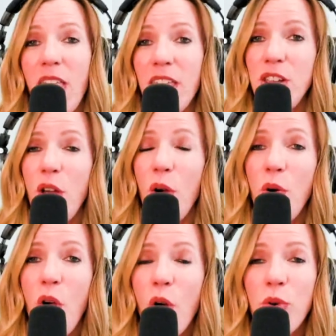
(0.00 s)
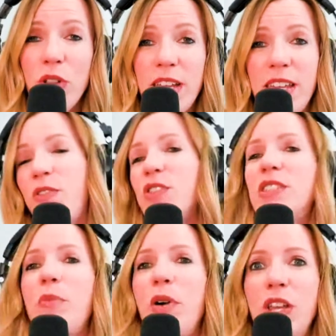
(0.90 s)
you know, we're looking for
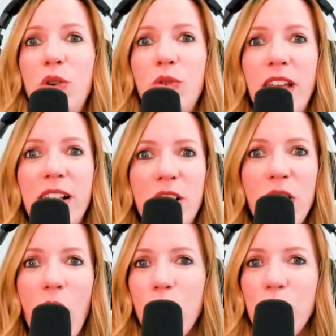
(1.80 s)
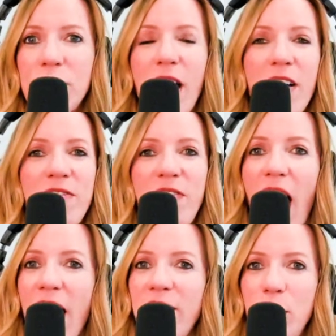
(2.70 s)
someone who can close
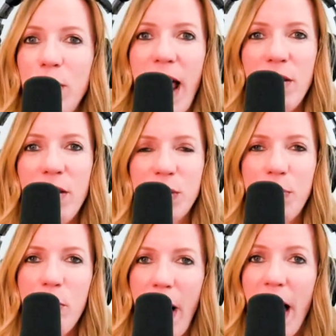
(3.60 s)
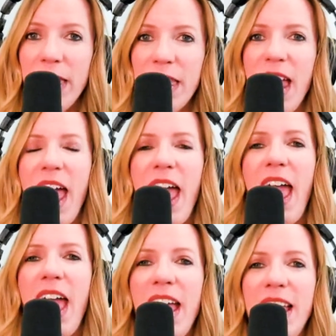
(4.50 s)
5 new accounts per month
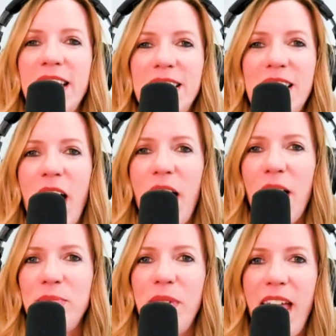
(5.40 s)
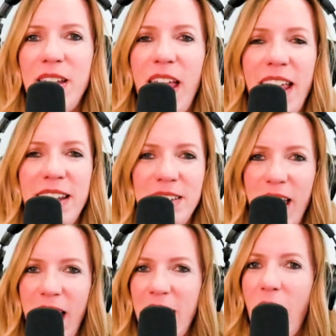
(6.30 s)
and
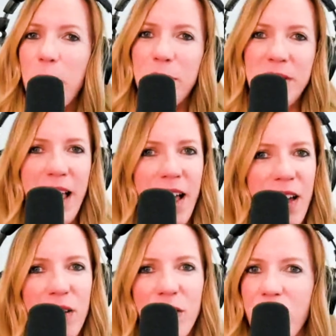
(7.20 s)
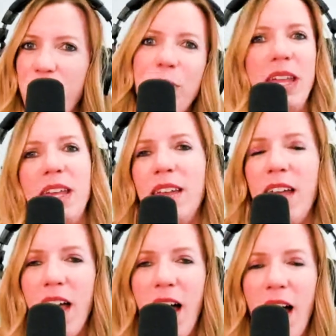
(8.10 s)
upsell 3
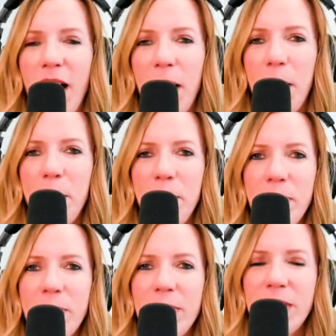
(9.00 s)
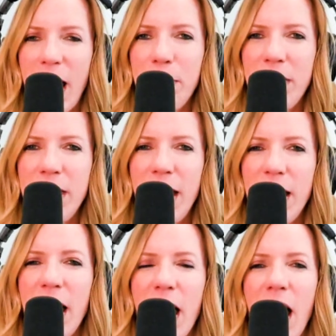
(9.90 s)
type of
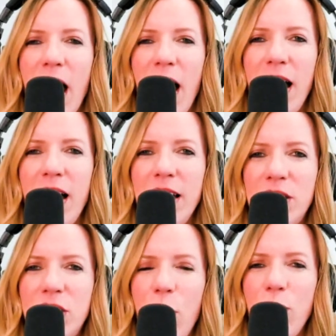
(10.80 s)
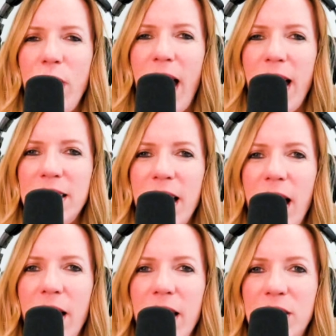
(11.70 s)
thing. So that
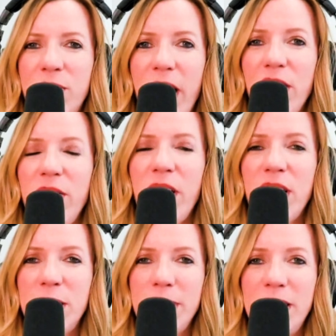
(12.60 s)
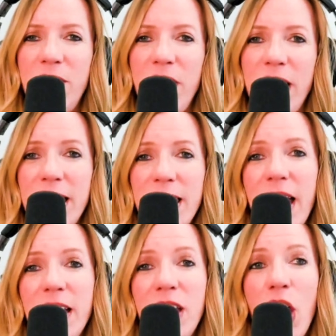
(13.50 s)
it's very, very specific. And
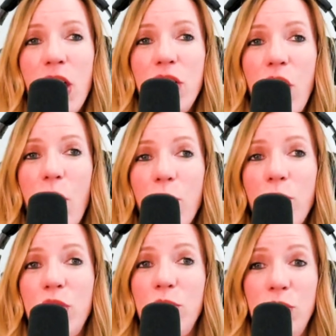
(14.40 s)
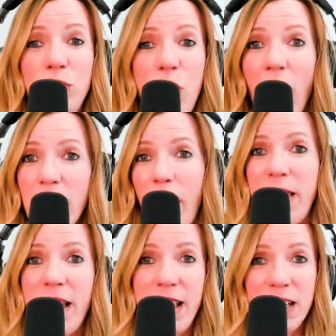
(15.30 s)
then, you know, you talk about
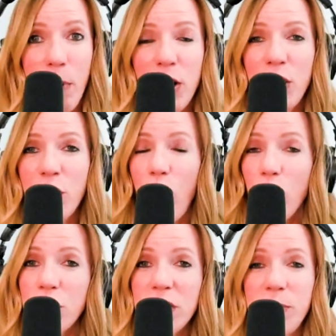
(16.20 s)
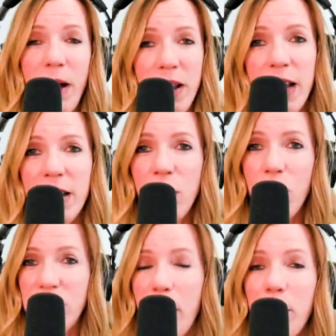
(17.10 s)
that. That's part of your culture, is about hitting
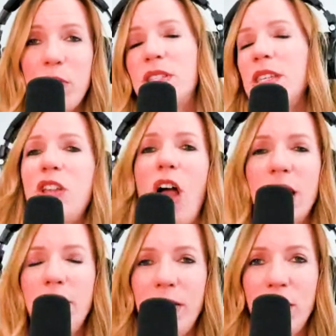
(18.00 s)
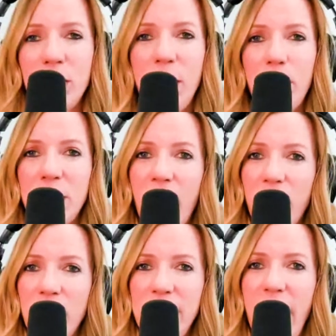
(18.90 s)
those numbers and talking about those numbers
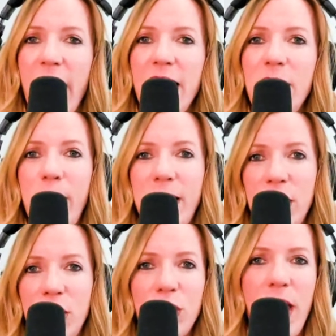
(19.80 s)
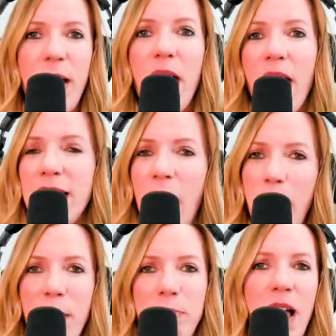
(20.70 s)
every day and making sure that that
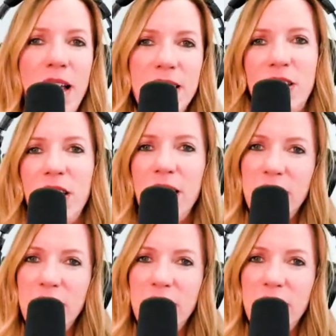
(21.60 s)
pipeline is